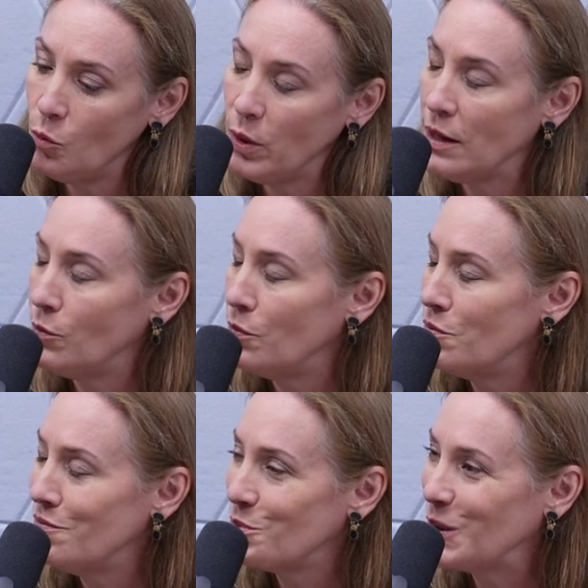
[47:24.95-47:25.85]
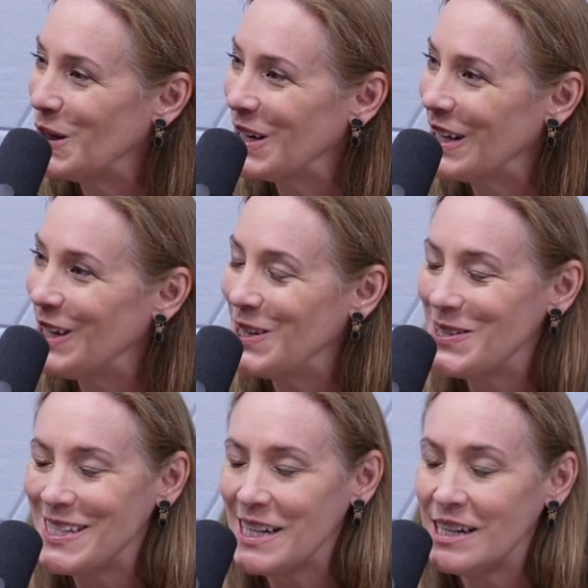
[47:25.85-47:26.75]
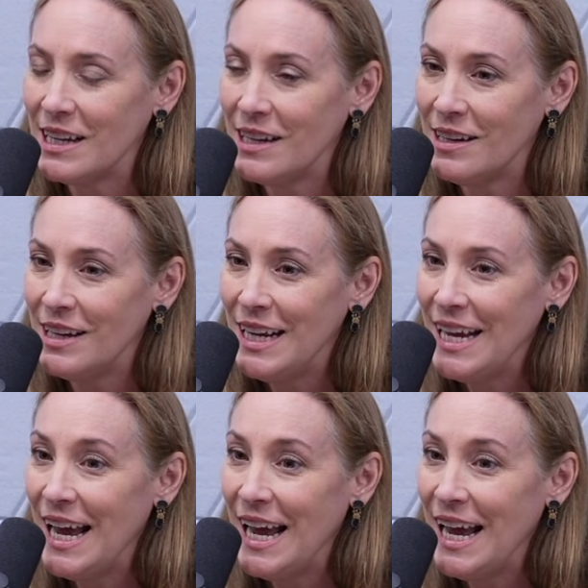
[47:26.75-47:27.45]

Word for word: we can plug our kiddos in and